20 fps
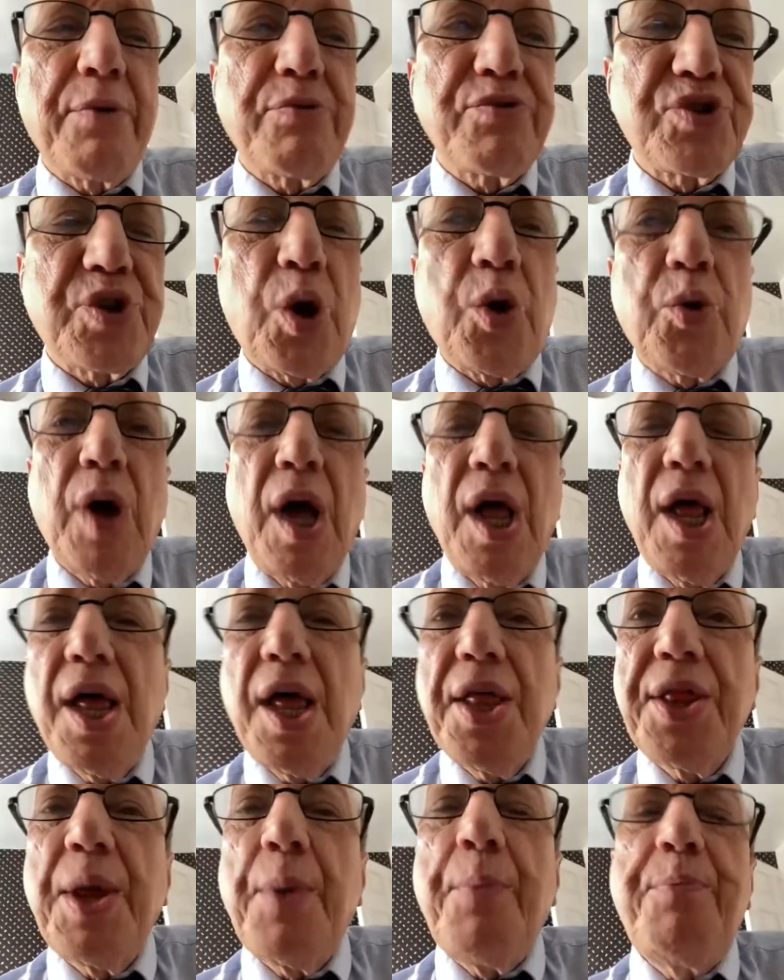So
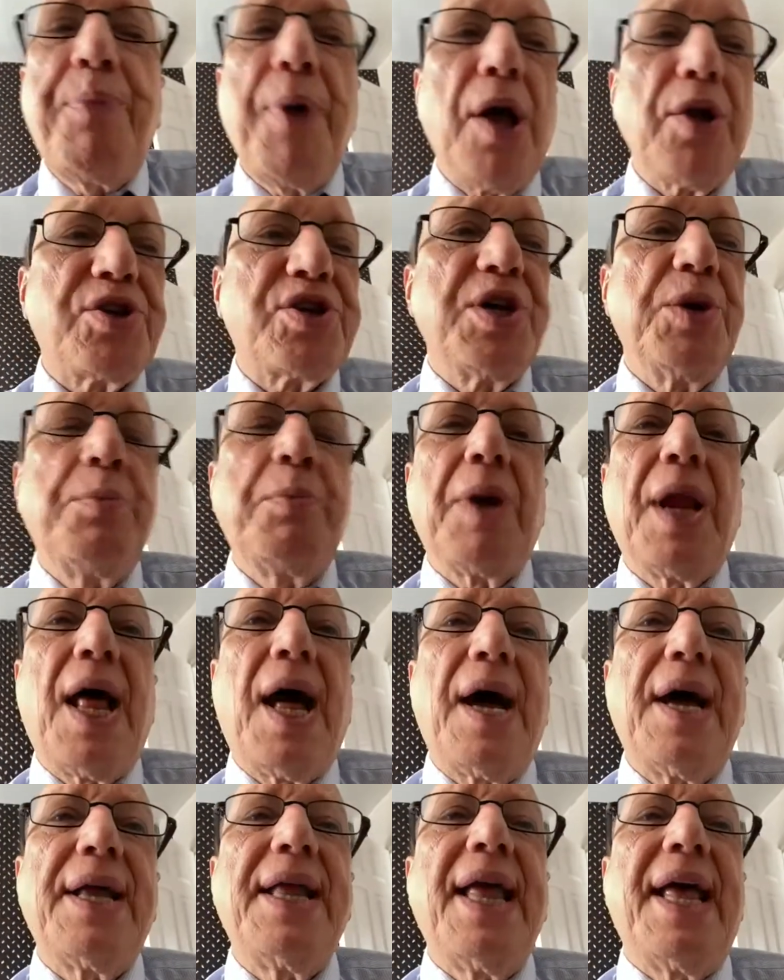the bottom
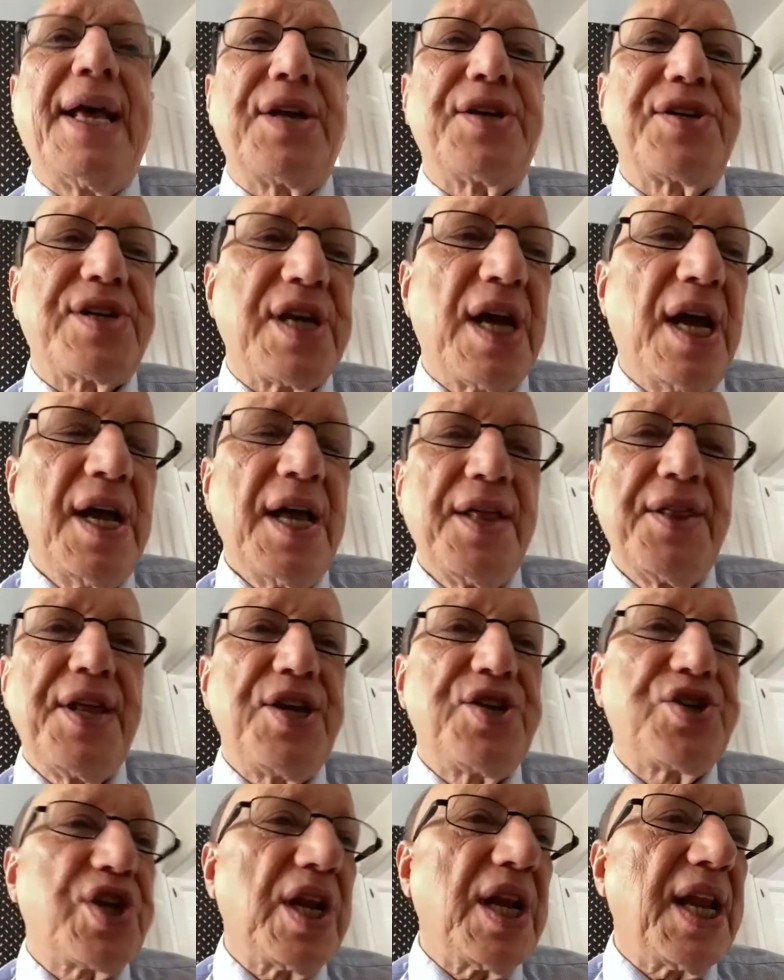line is,
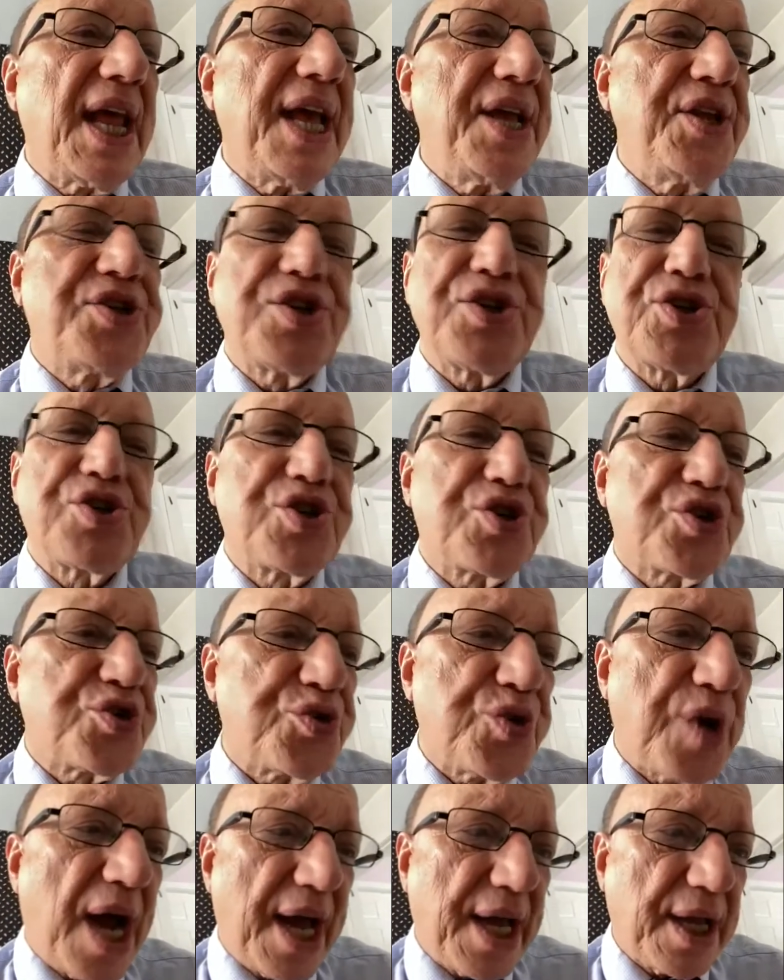this latest
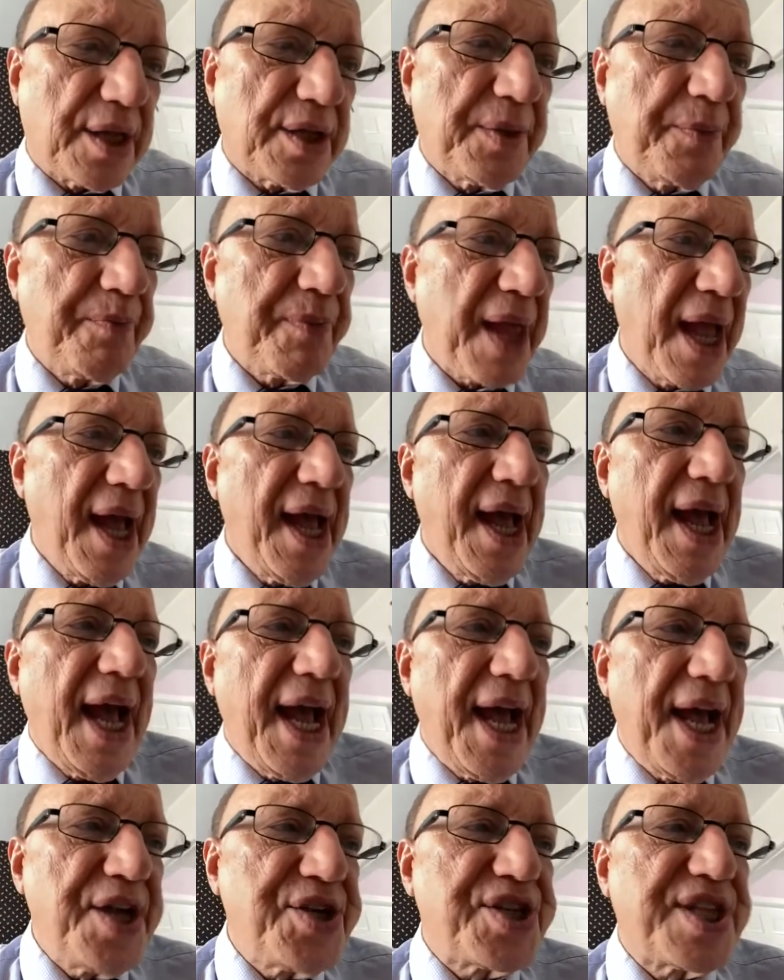trial
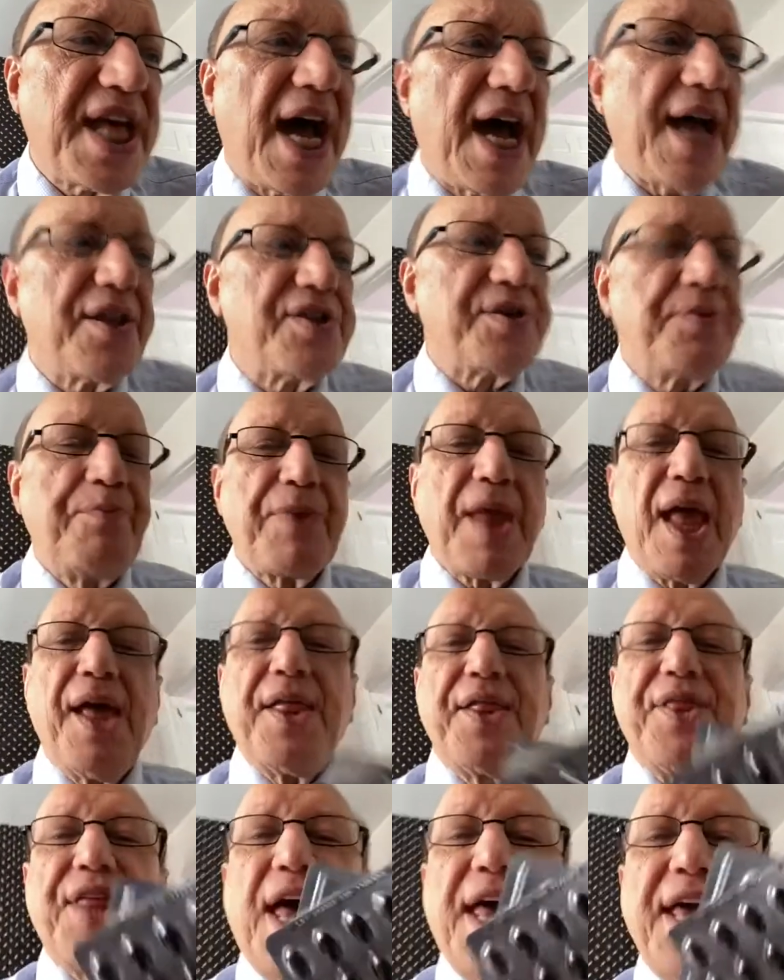is that
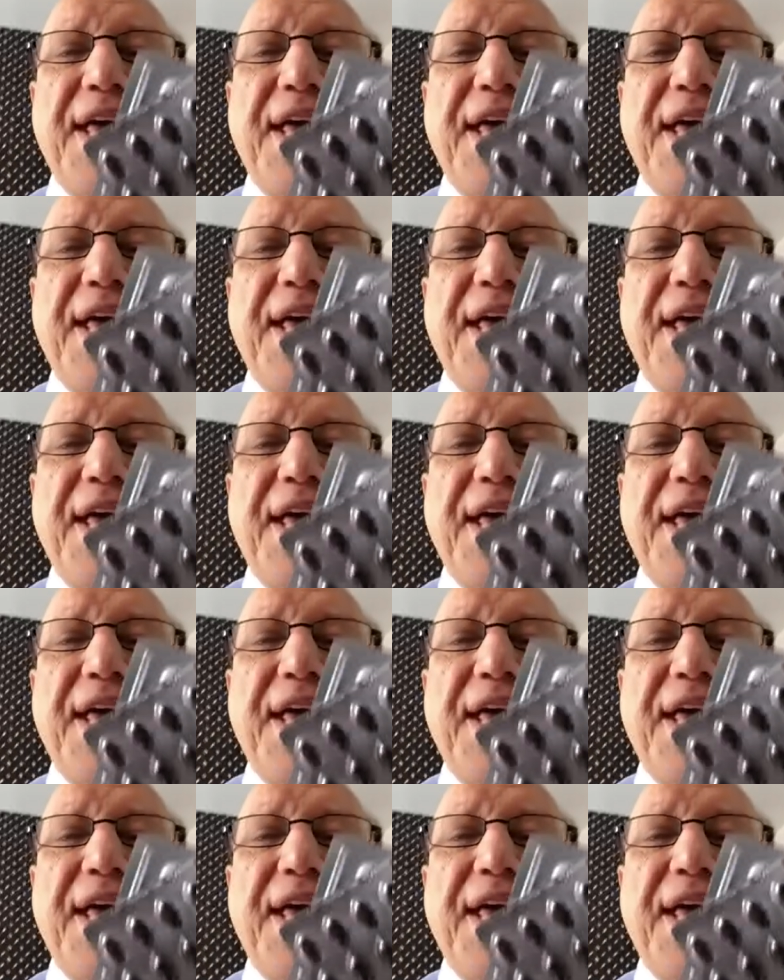they